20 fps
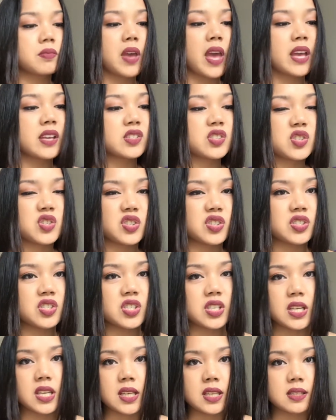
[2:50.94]
extra
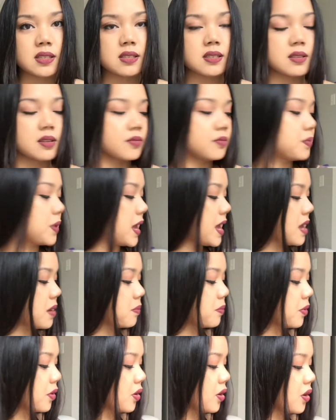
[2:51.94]
sheets of
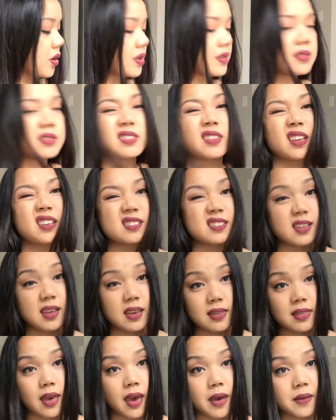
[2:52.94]
paper and things
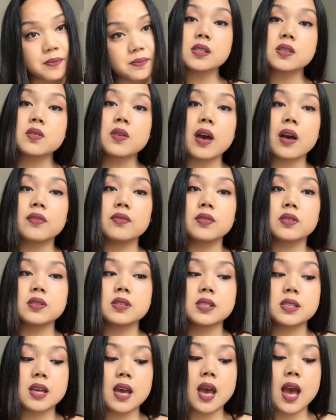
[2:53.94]
like that. It's also helpful
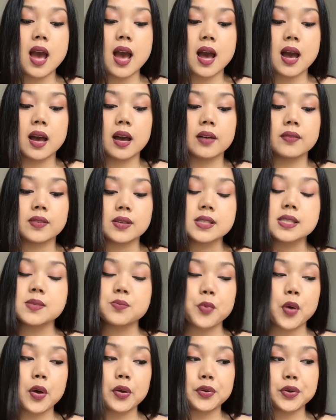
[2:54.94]
to have a
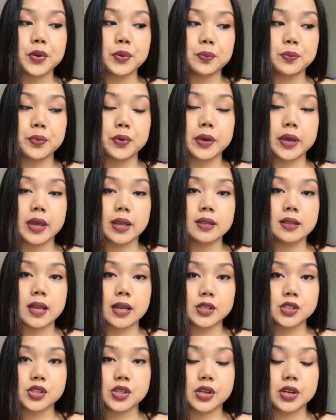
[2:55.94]
small notebook at
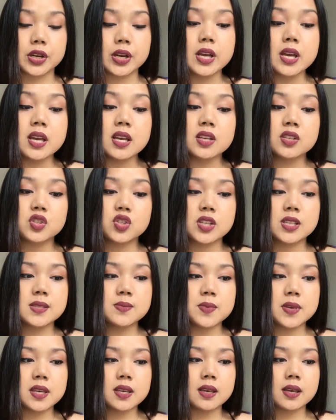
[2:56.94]
lecture, just
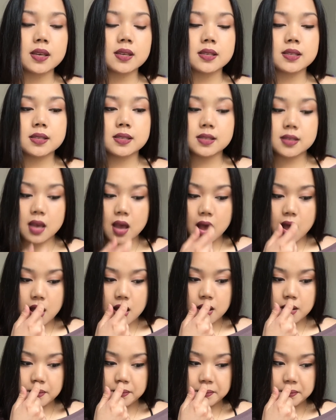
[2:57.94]
because
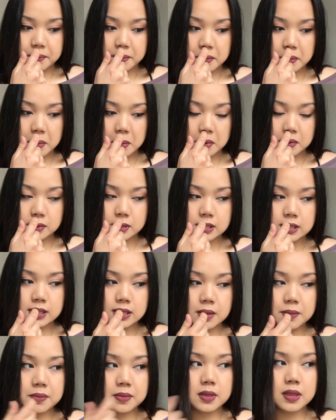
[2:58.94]

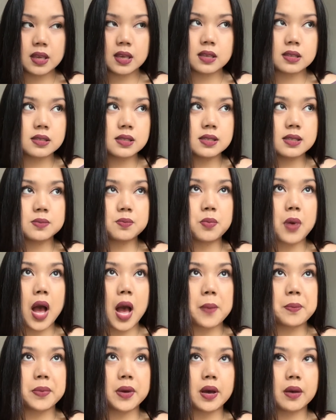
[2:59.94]
some things
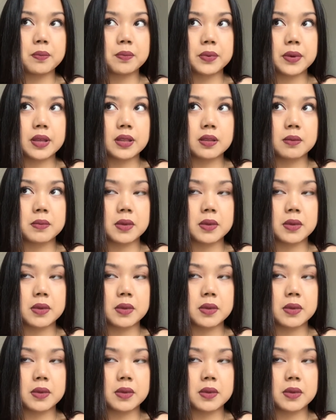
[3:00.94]
pop up in the